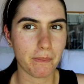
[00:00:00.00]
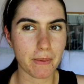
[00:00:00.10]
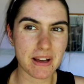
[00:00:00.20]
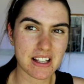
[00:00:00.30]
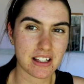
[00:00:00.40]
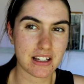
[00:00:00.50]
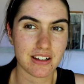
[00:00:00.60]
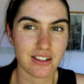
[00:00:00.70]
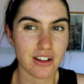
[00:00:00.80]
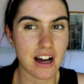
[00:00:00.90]
But
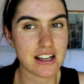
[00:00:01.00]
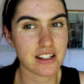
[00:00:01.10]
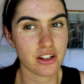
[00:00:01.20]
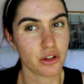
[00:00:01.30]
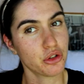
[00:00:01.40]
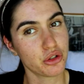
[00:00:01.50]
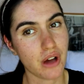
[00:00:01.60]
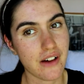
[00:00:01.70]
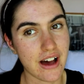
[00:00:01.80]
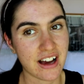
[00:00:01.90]
basically, you guys who do
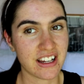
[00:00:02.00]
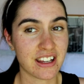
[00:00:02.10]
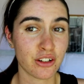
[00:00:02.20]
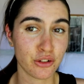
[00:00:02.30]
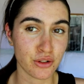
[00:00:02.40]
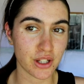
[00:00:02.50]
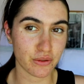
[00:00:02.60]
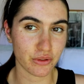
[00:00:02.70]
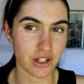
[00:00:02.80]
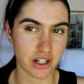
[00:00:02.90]
have acne can use
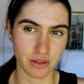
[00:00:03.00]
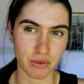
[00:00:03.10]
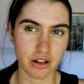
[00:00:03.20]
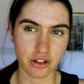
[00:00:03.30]
this routine as well.